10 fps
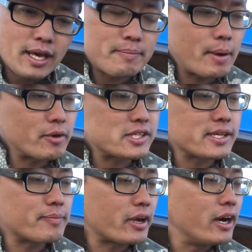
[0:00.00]
memory
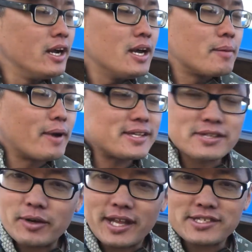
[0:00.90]
slipped there. But
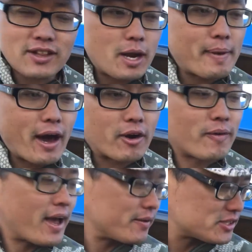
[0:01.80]
so that's a lot of powder, right?